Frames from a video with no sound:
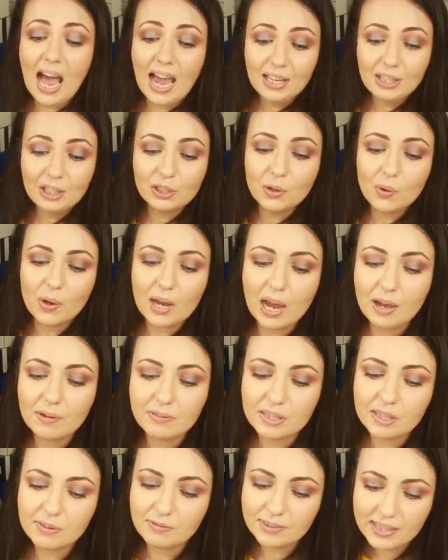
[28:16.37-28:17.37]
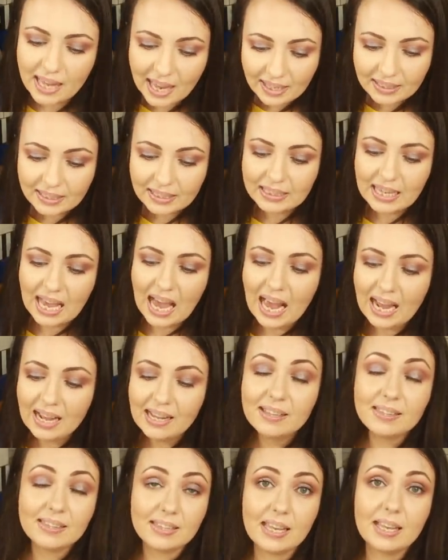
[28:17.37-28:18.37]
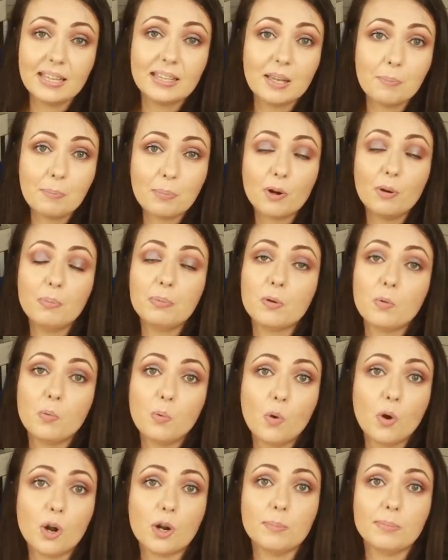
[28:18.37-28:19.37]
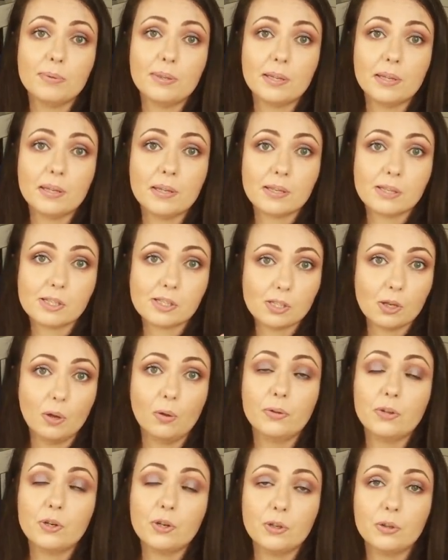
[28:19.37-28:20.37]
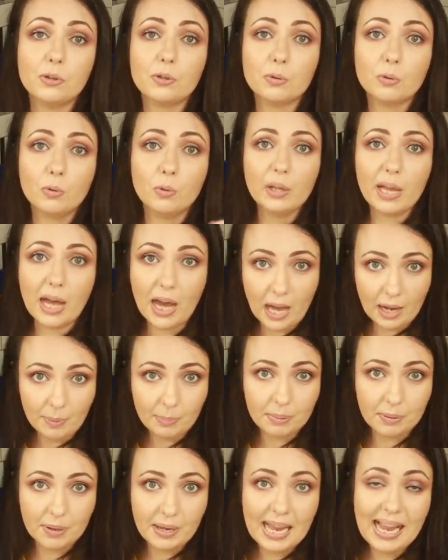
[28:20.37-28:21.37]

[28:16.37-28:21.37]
I don't know how they've done it. I think they probably warmed the soldering tool up